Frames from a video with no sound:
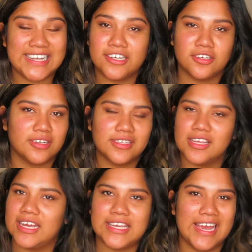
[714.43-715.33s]
And
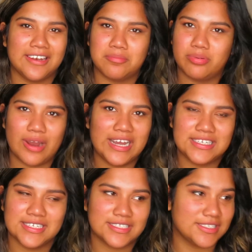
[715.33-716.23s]
again,
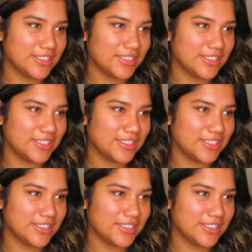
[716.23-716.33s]
practice.